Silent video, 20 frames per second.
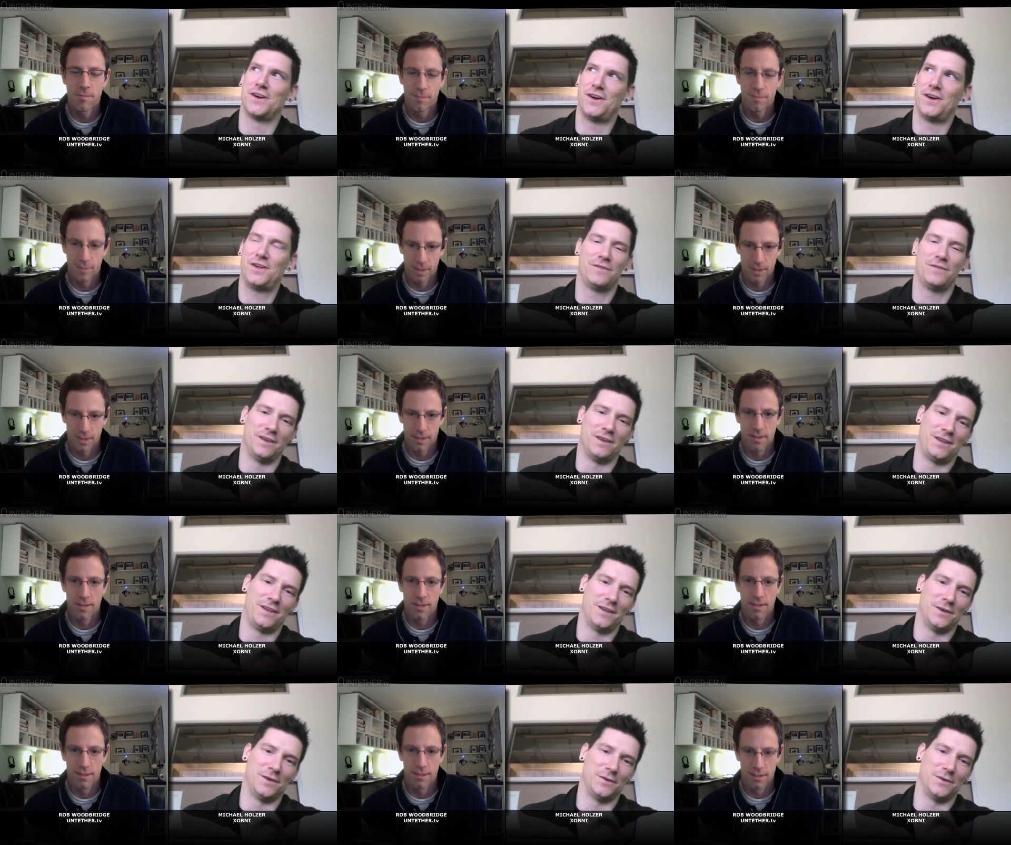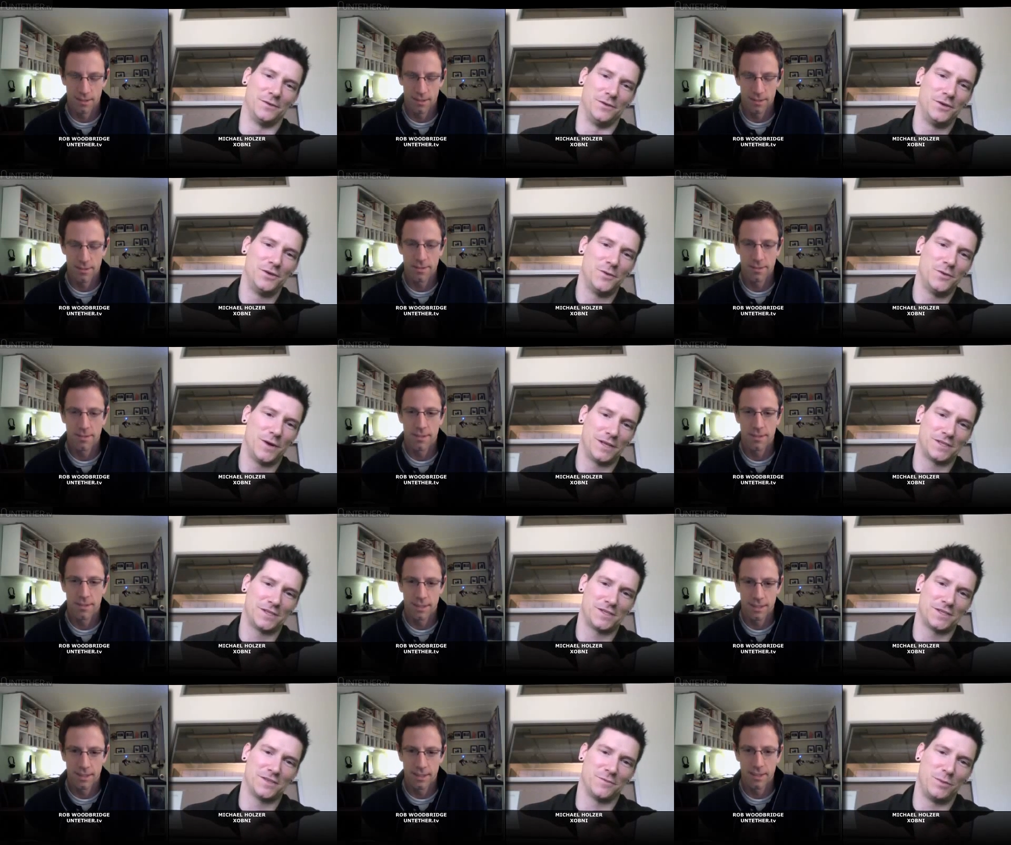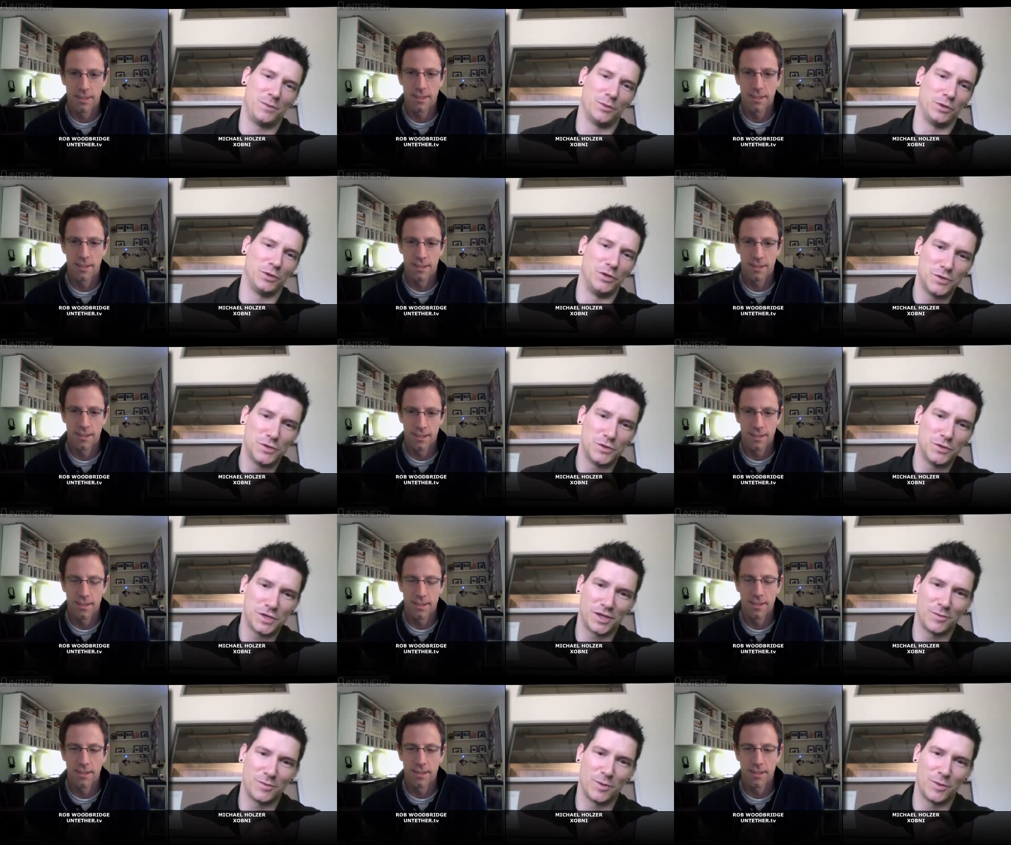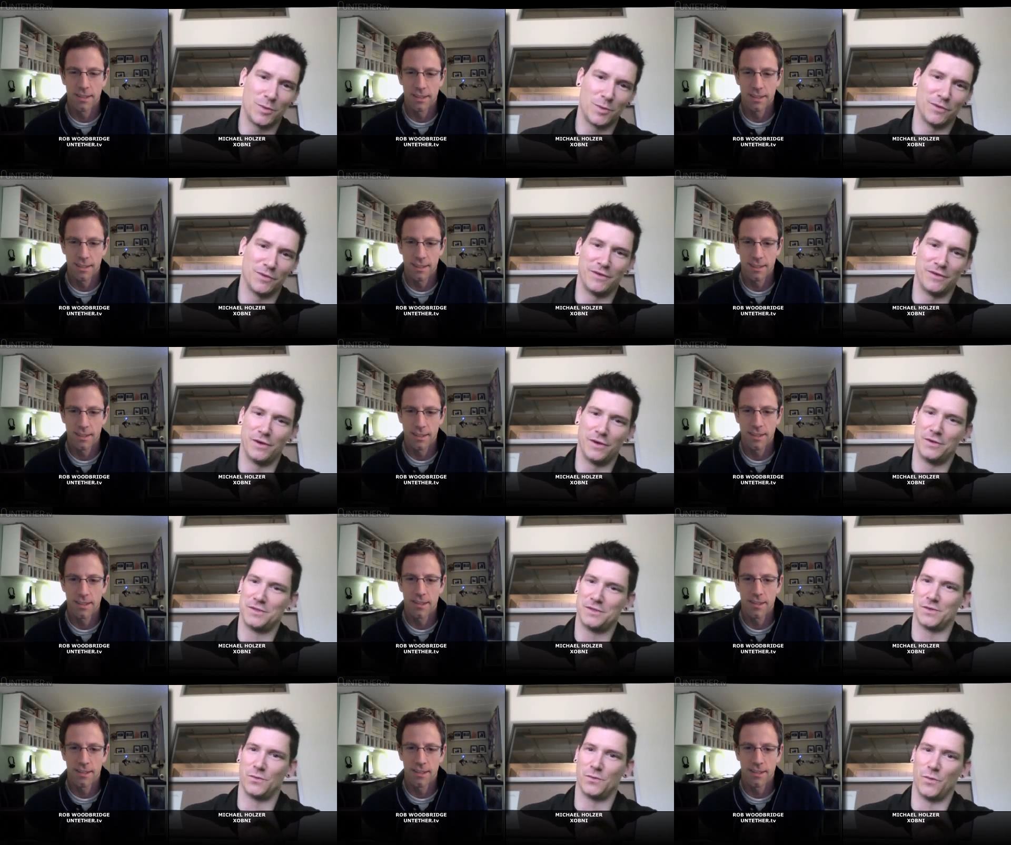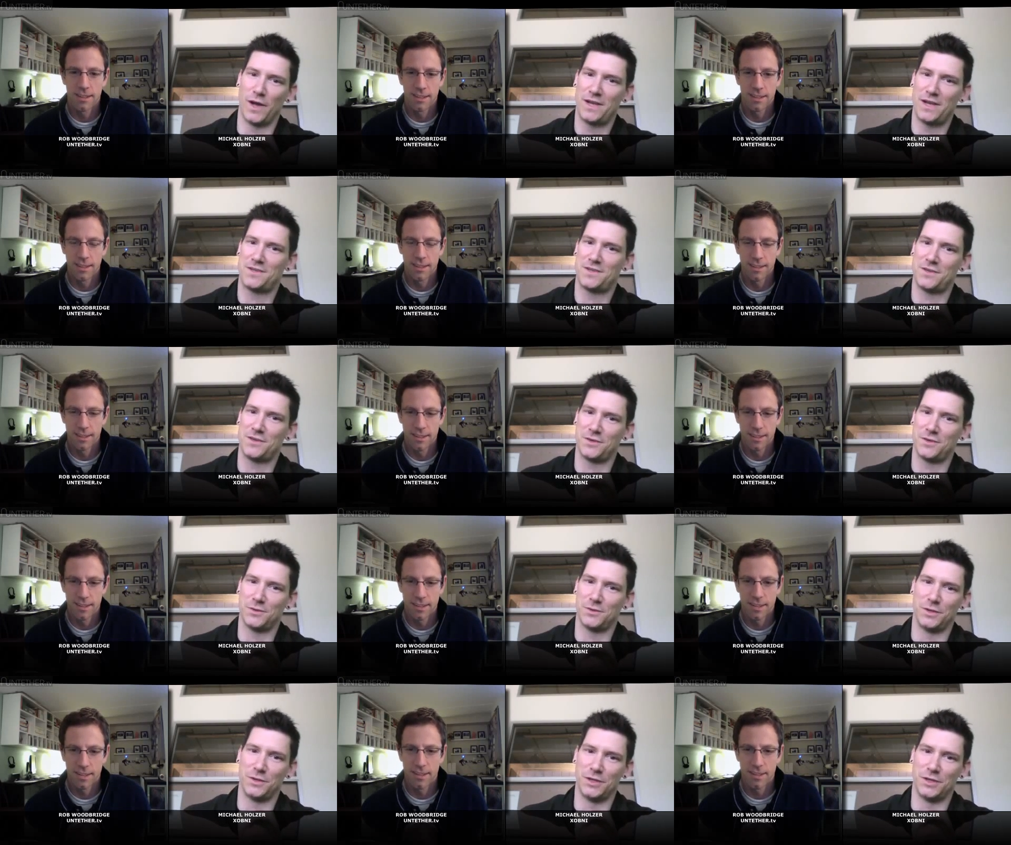Speaker 1: of the you know nuances of people using their mobile phones and when to